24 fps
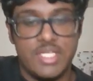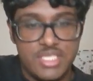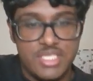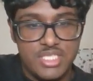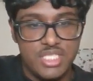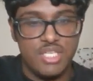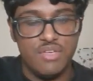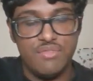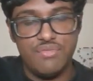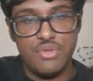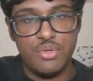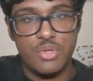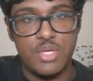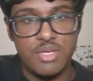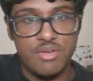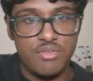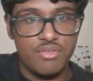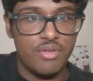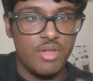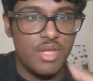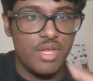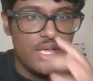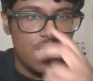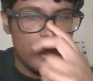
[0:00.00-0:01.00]
See if you
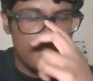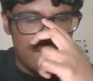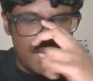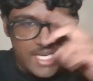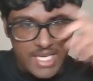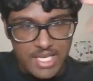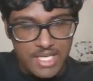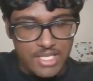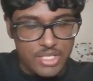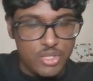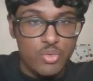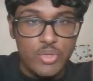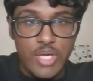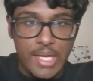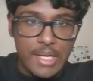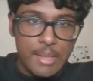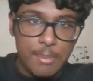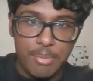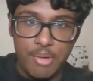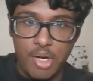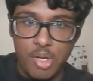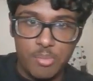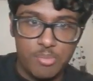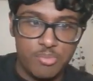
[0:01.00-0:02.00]
can, like, you get a
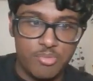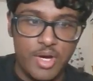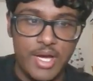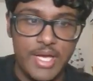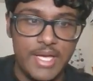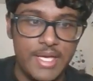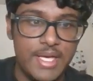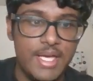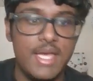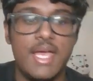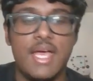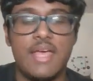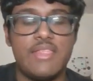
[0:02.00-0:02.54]
problem right,